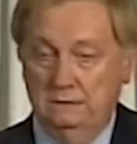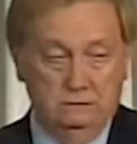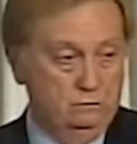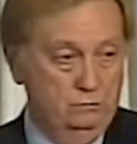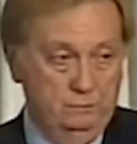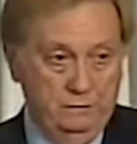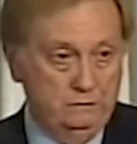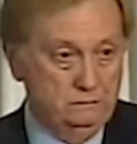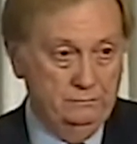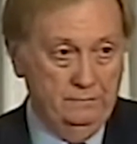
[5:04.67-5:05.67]
It's true in
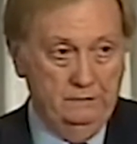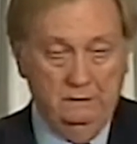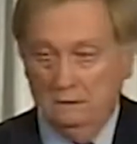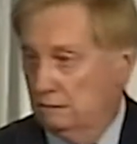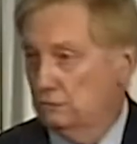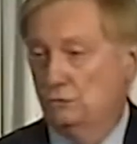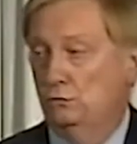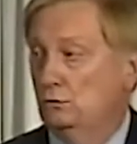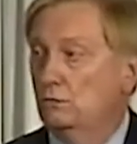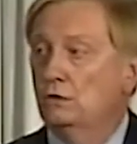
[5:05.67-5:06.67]
Pennsylvania. It's true
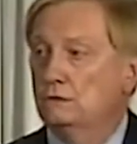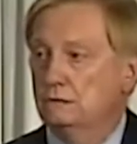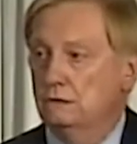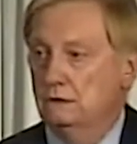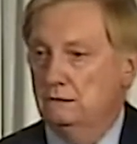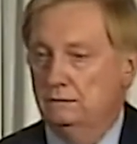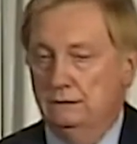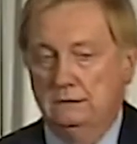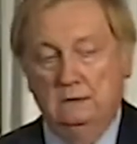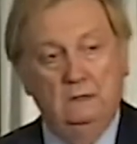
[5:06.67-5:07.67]
across the country.
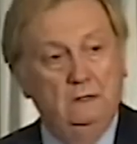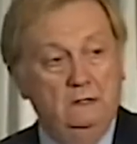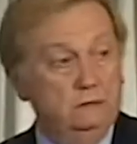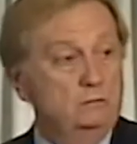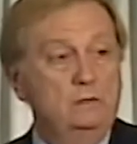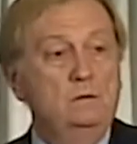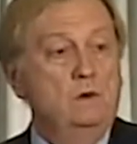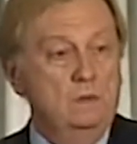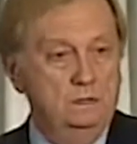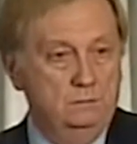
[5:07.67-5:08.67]
It's a
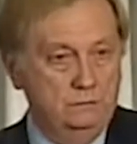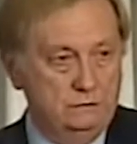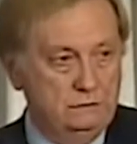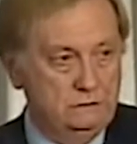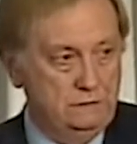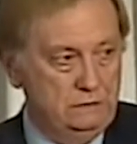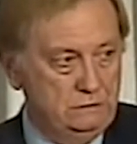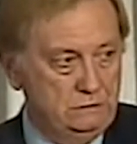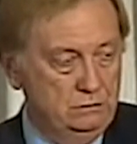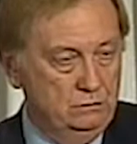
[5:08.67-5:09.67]
remarkable success
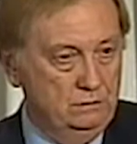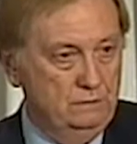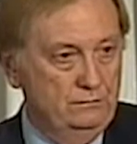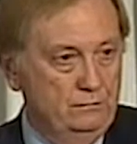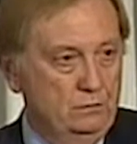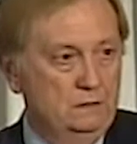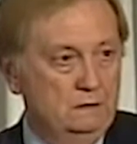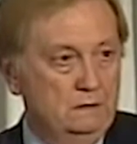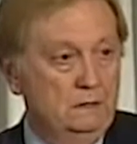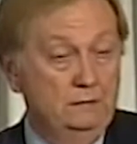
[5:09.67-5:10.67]
story for
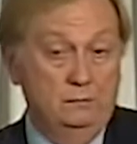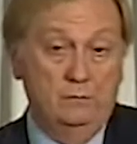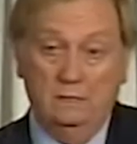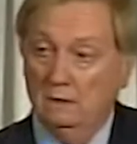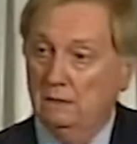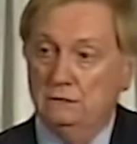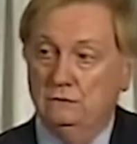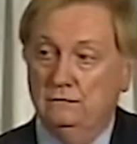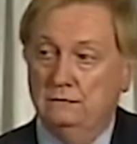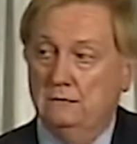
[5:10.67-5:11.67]
the regulation of
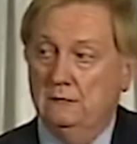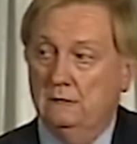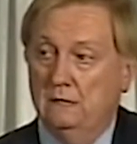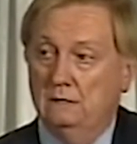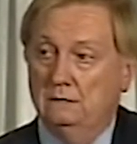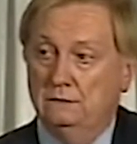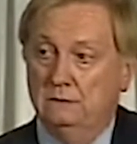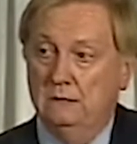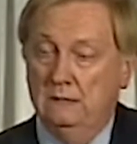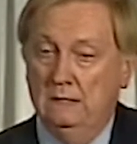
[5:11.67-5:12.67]
this technology.
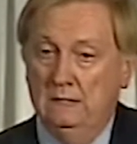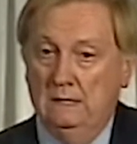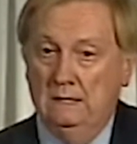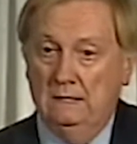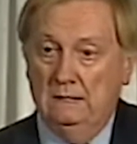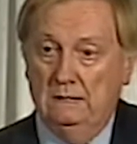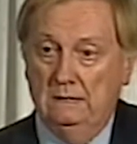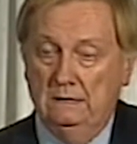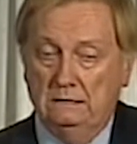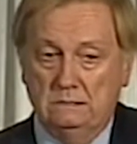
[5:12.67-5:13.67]

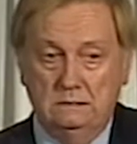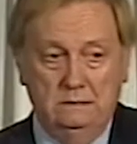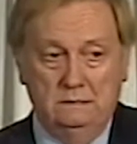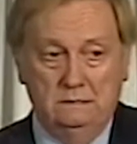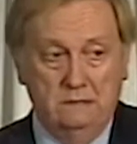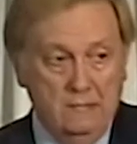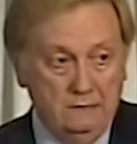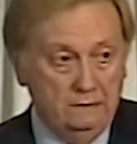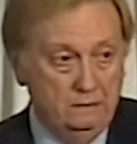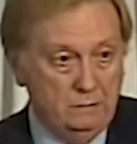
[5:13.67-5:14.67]
It's not
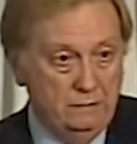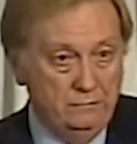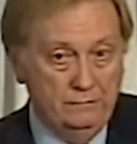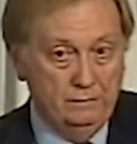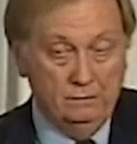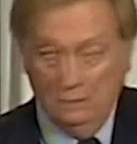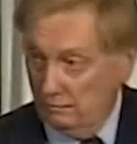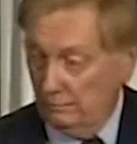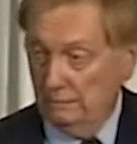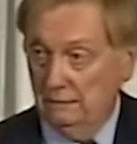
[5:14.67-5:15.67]
done by the federal
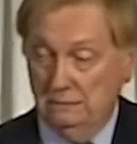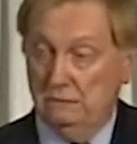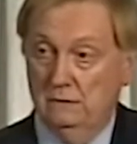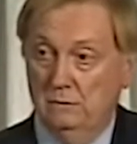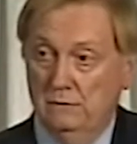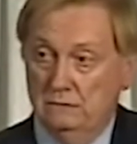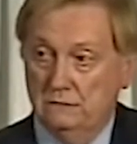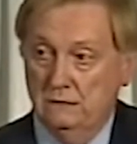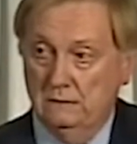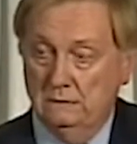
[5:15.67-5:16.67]
government. It's done by the
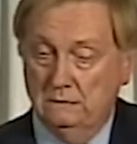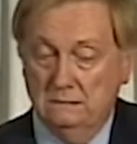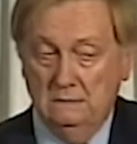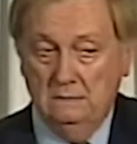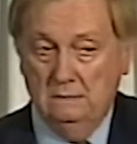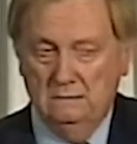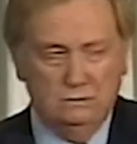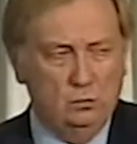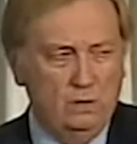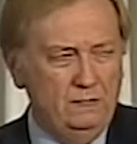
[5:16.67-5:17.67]
states. So
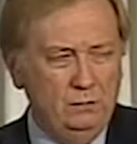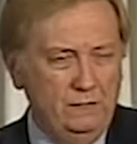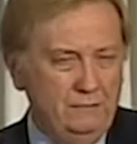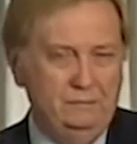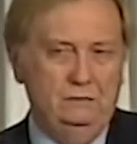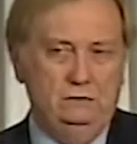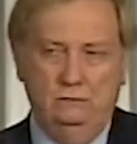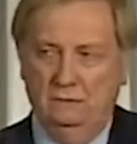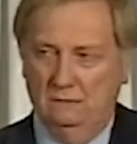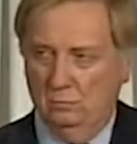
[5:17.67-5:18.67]
why do we have an issue
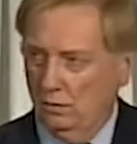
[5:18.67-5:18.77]
here?